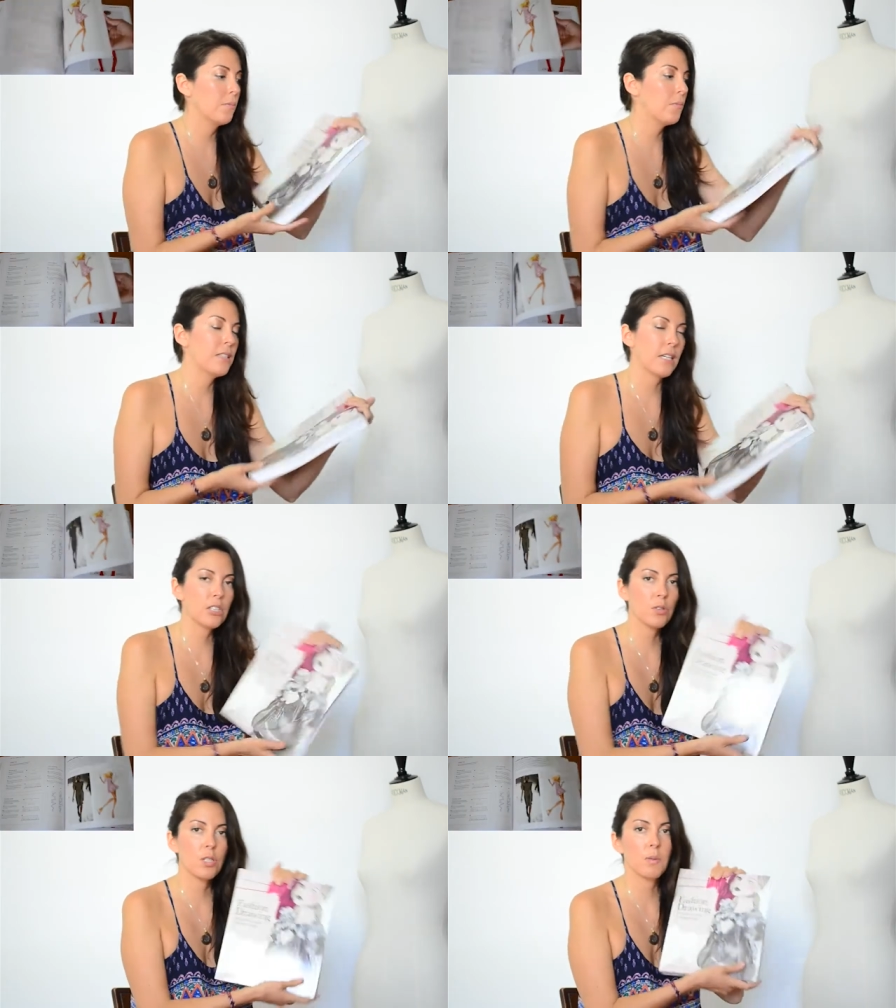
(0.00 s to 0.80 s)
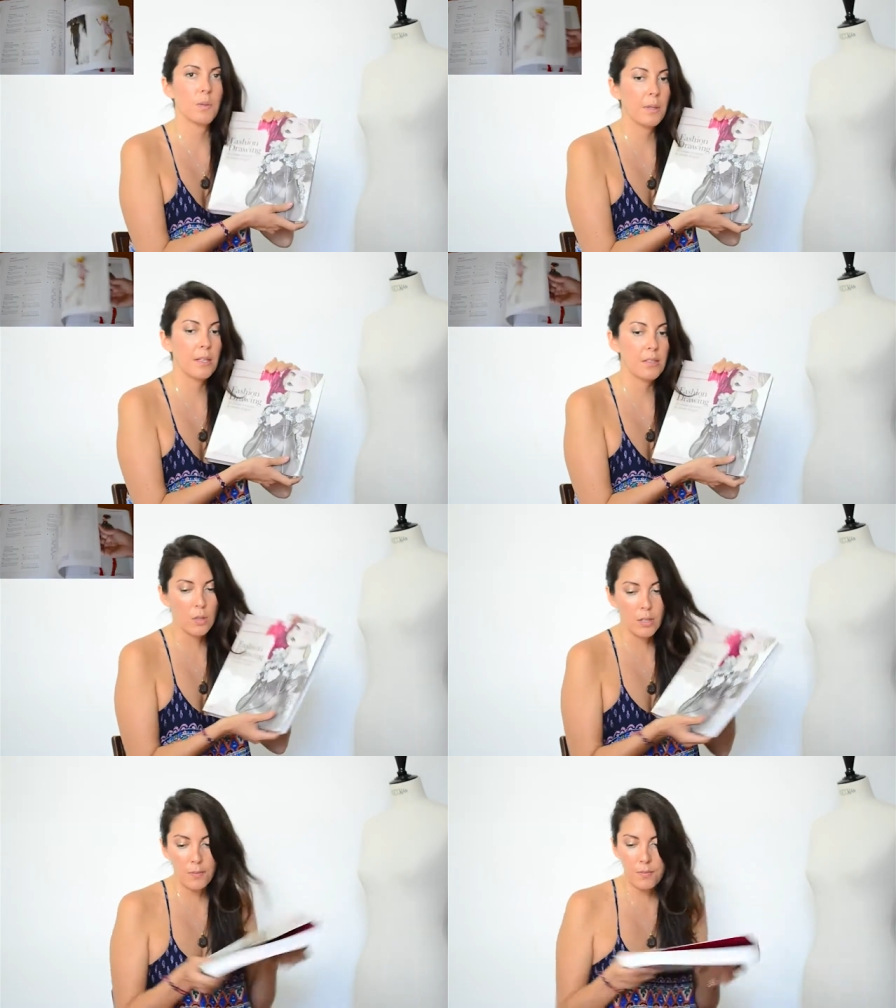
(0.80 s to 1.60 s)
my second choice would be this
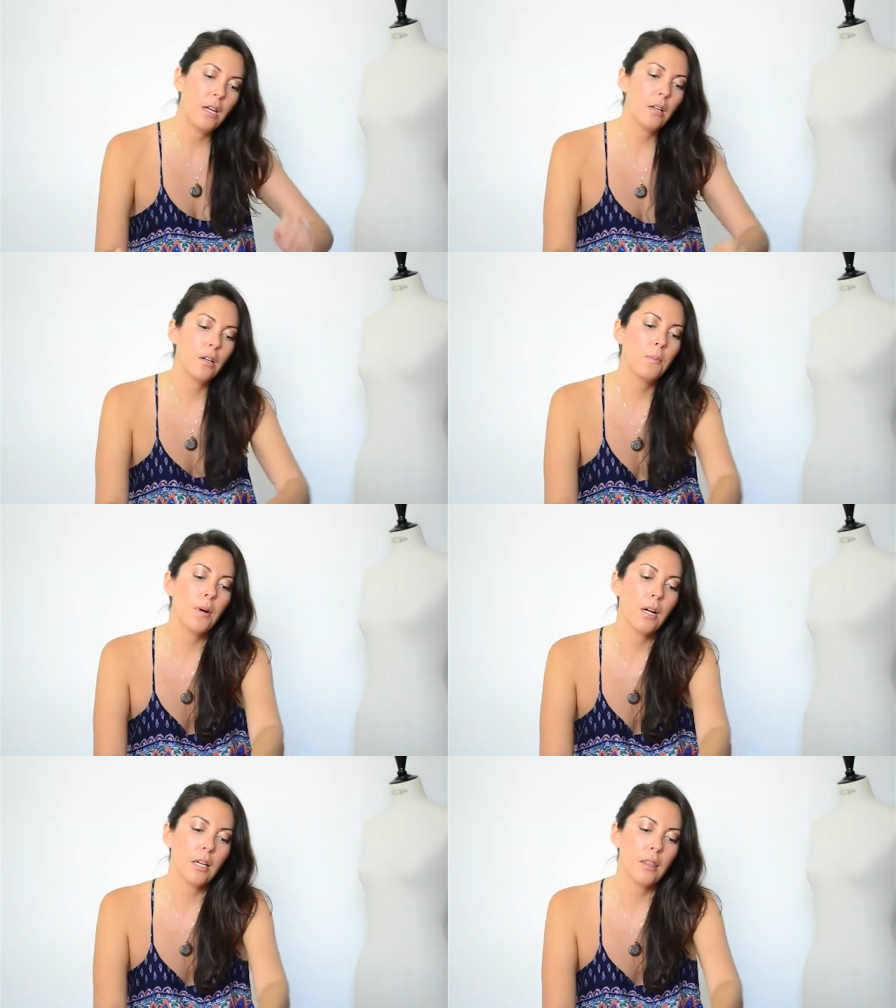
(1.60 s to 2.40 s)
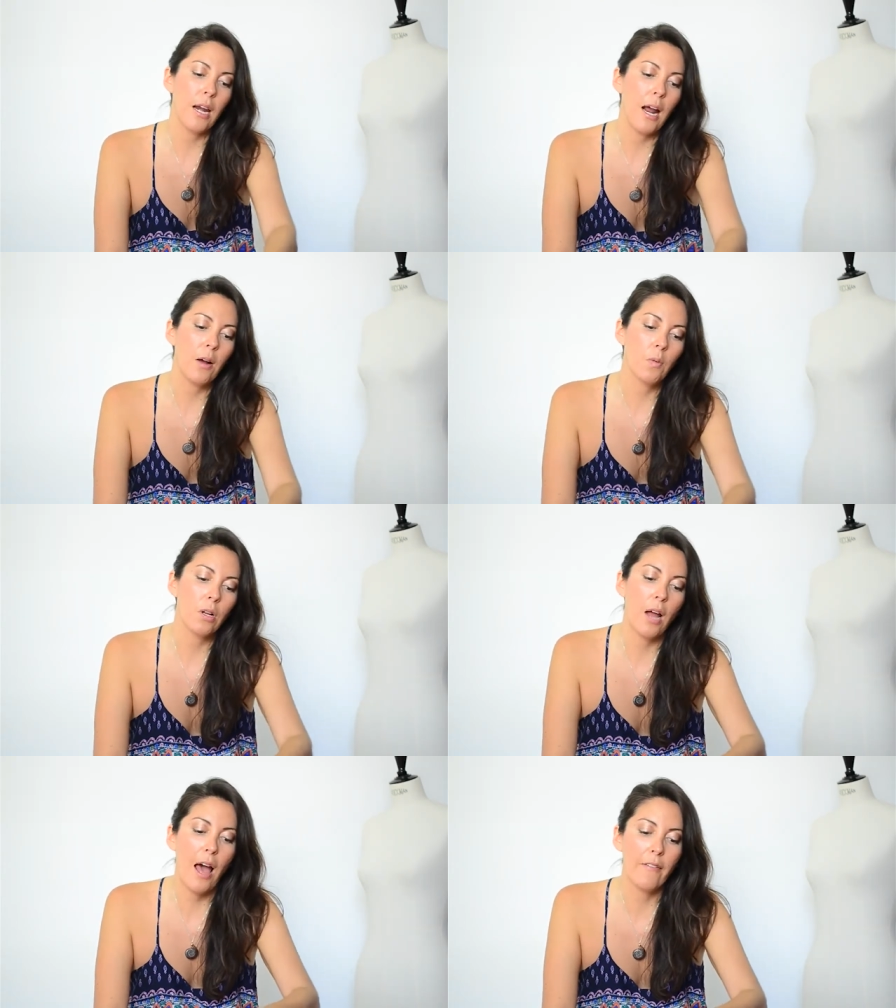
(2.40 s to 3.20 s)
one. Another book that I
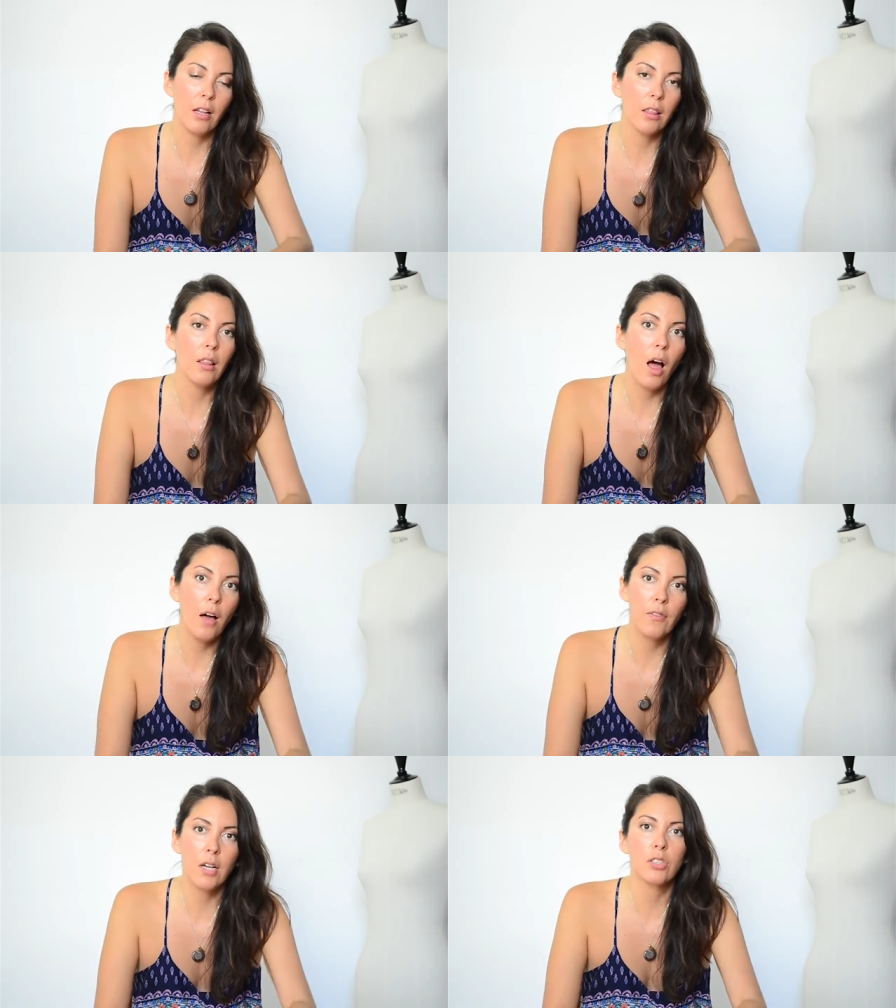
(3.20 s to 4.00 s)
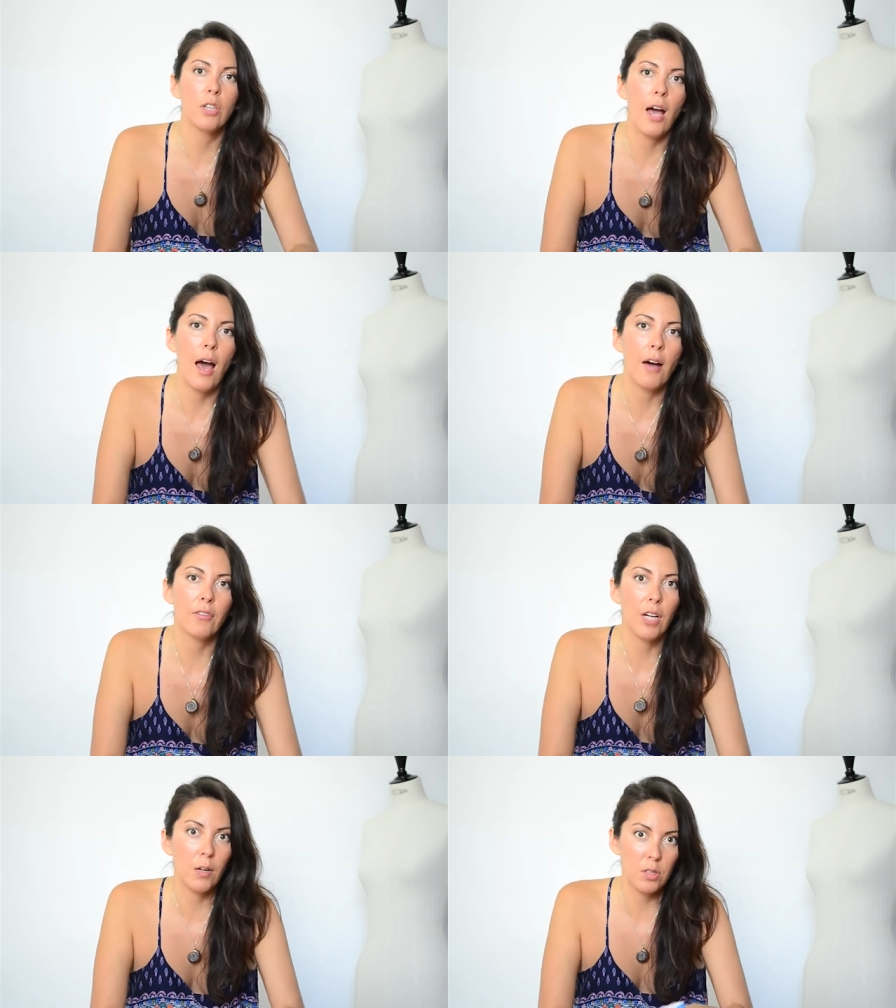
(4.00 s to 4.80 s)
would have loved to
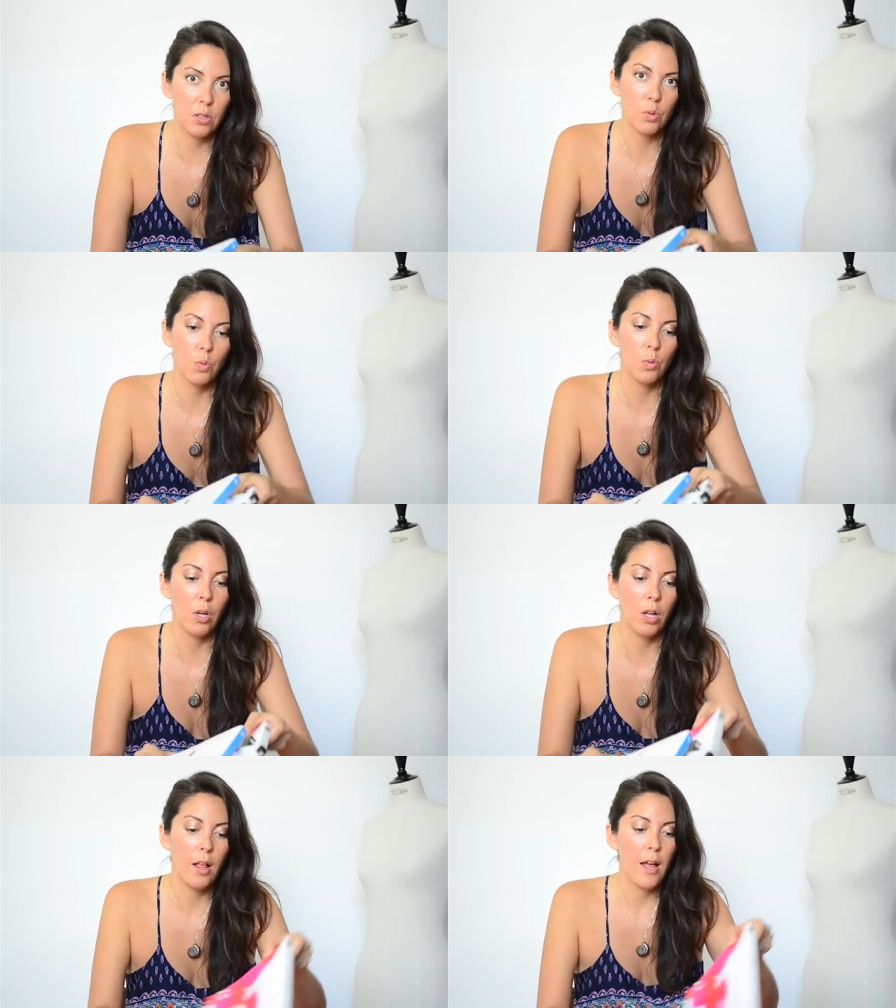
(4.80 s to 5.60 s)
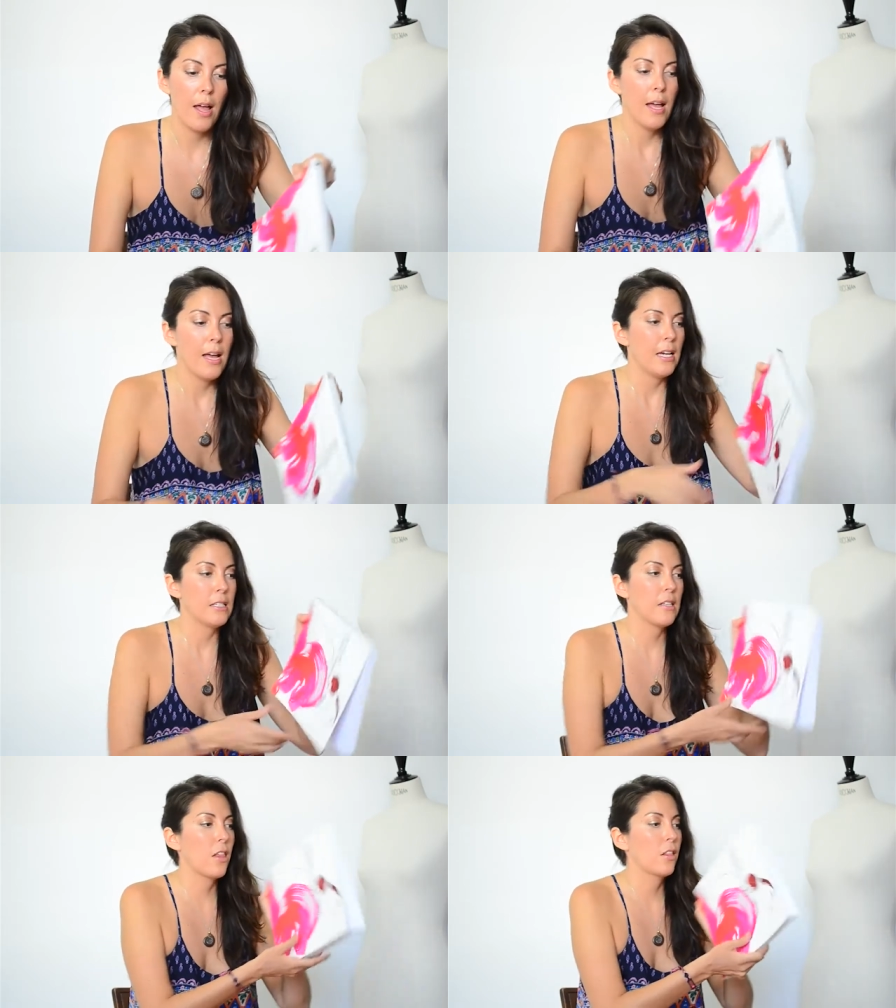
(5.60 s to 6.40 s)
have when I was in school
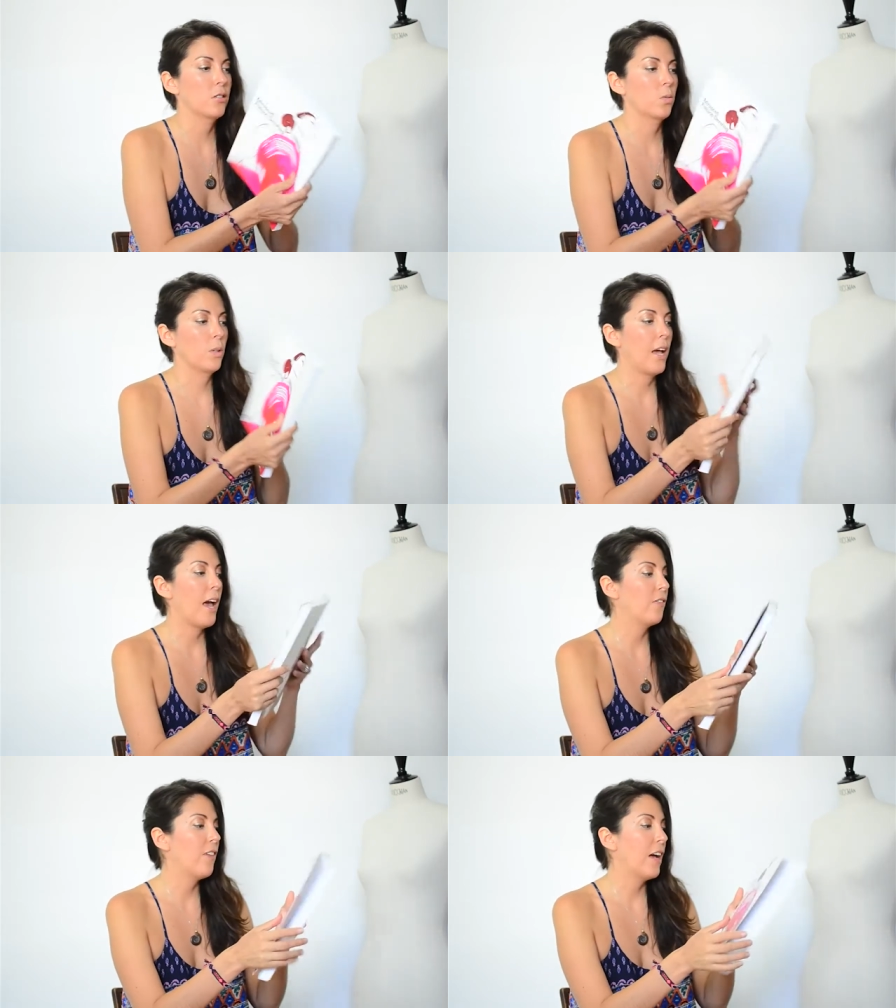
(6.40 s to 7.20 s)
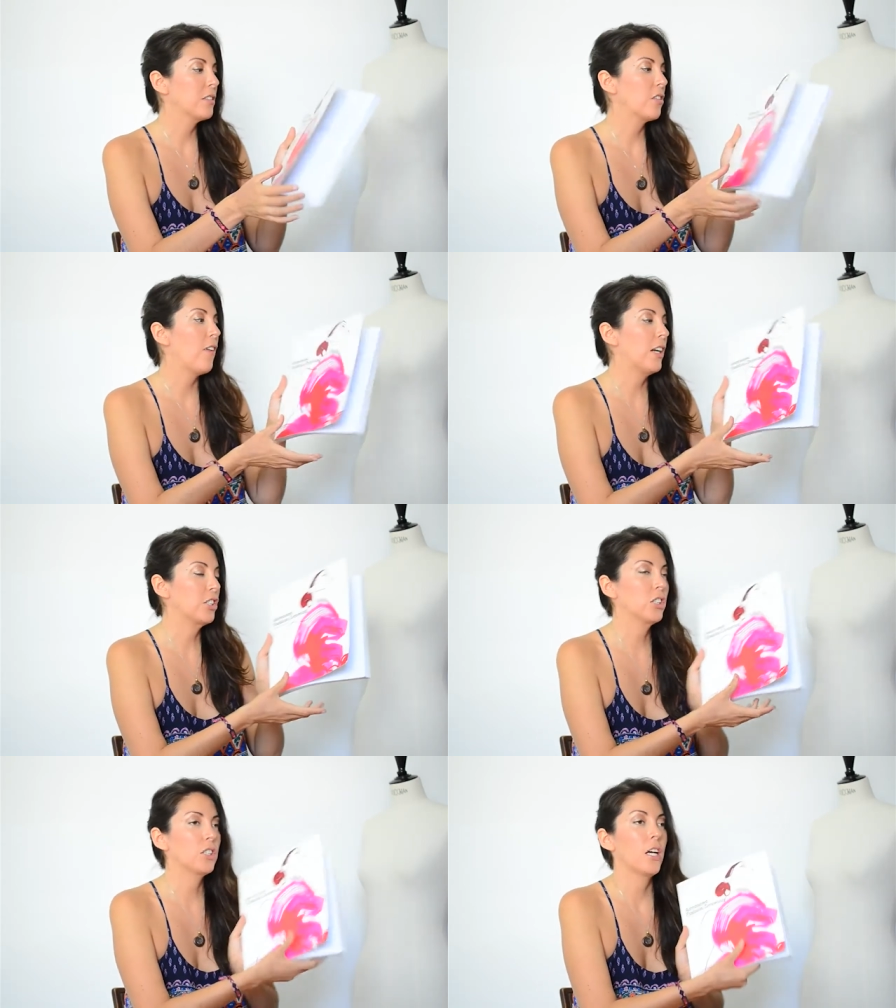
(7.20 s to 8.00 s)
is this one, Advanced
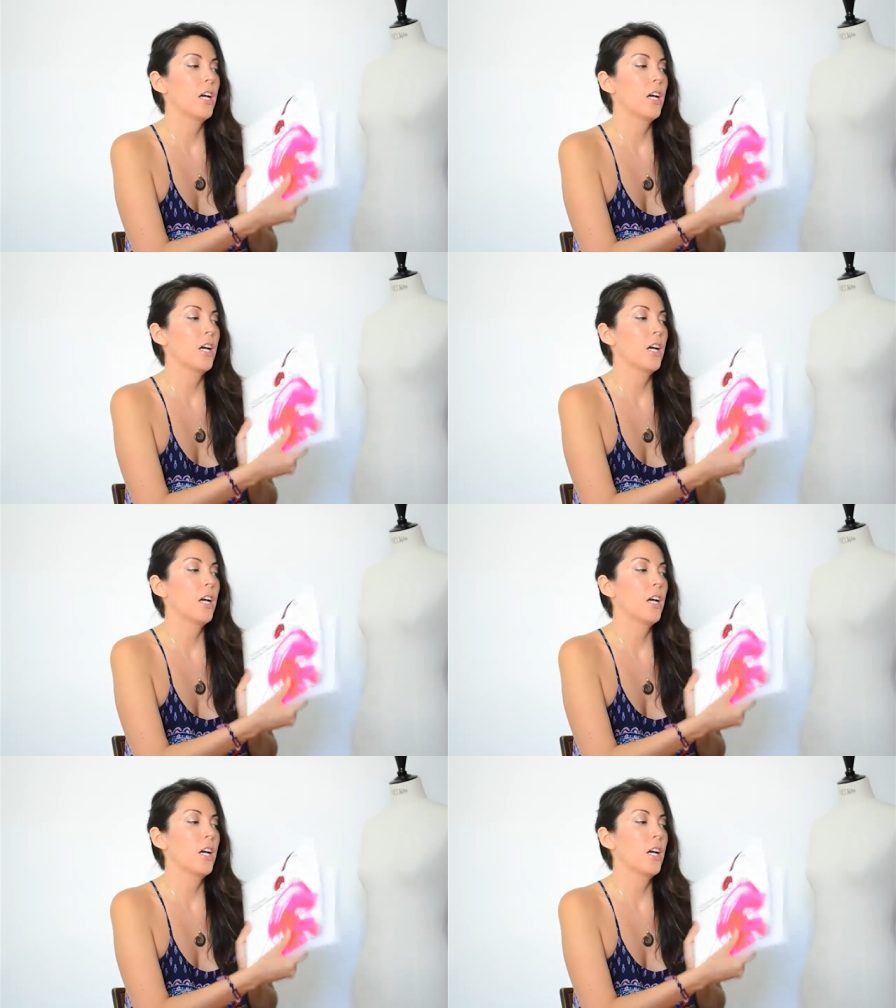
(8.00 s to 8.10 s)
Fashion,